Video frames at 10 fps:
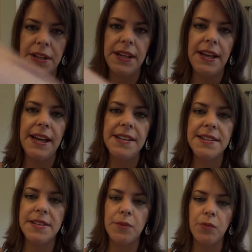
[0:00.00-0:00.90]
it has
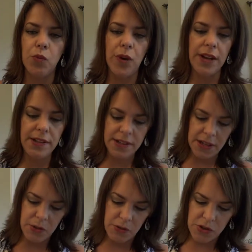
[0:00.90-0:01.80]
some red
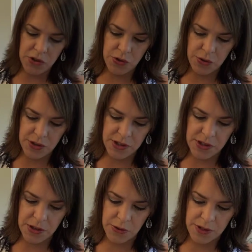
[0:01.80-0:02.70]
tones to it,
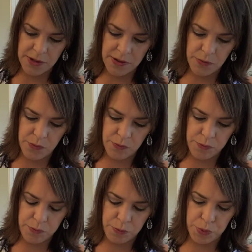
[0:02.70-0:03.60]
so it
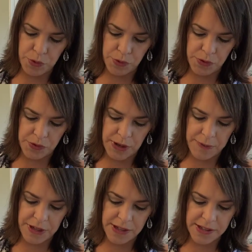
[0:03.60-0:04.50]
pulls, I
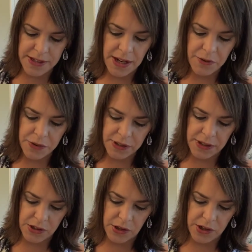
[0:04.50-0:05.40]
mean, it's not really
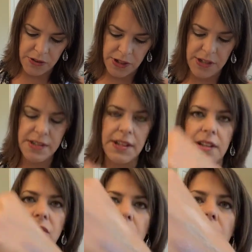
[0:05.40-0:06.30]
a dark green, it's like
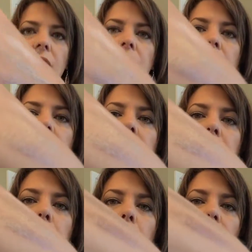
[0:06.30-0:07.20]
a dark
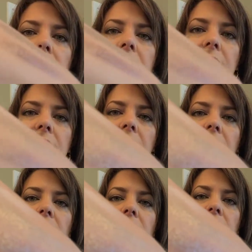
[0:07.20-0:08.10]
green bronzy
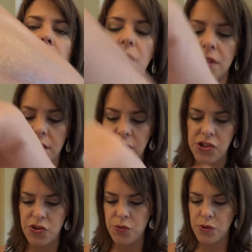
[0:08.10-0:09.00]
color. It's really an
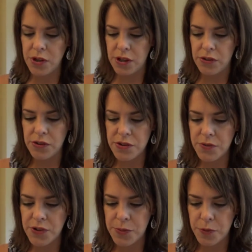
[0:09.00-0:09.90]
unusual color. It's
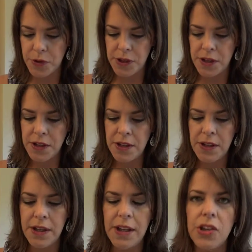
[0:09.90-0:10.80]
very pretty.
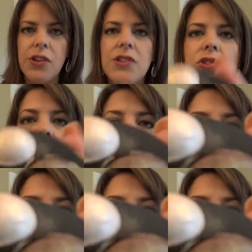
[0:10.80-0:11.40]
You can sort of